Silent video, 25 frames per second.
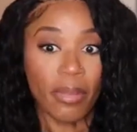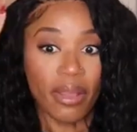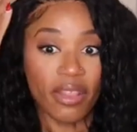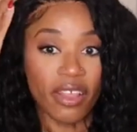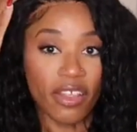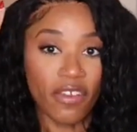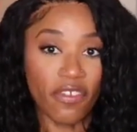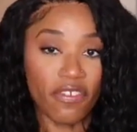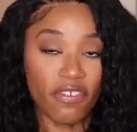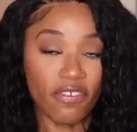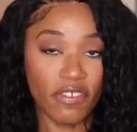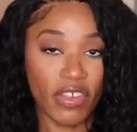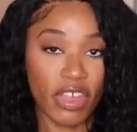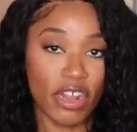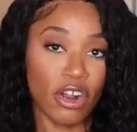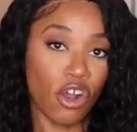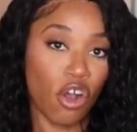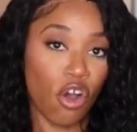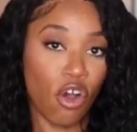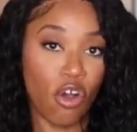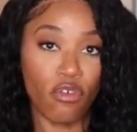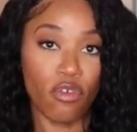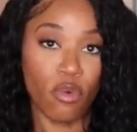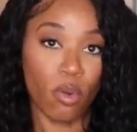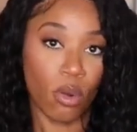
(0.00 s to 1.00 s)
but the
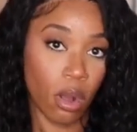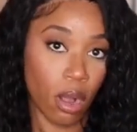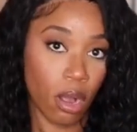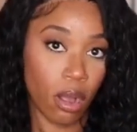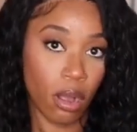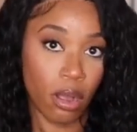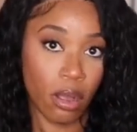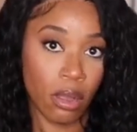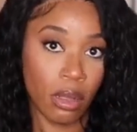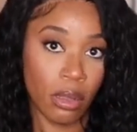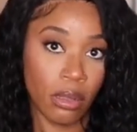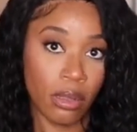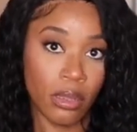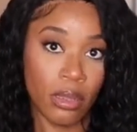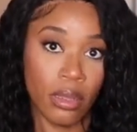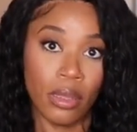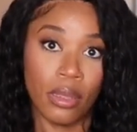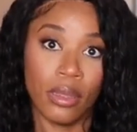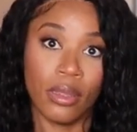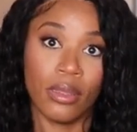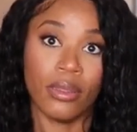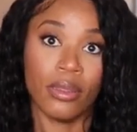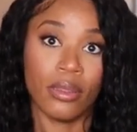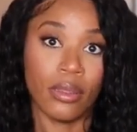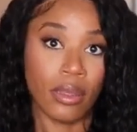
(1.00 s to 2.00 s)
fit overall,
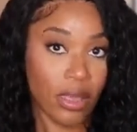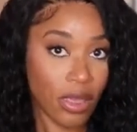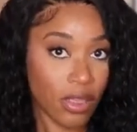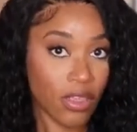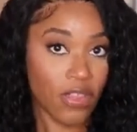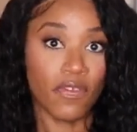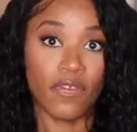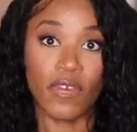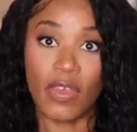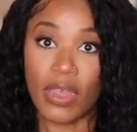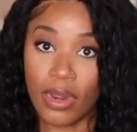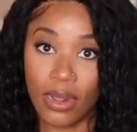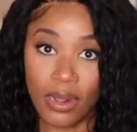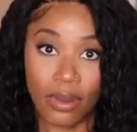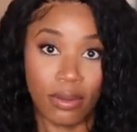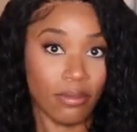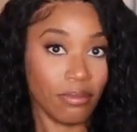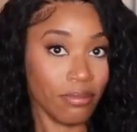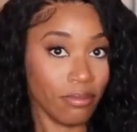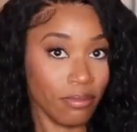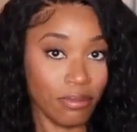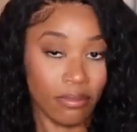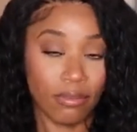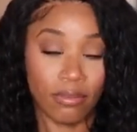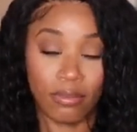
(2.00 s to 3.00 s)
it's fitted.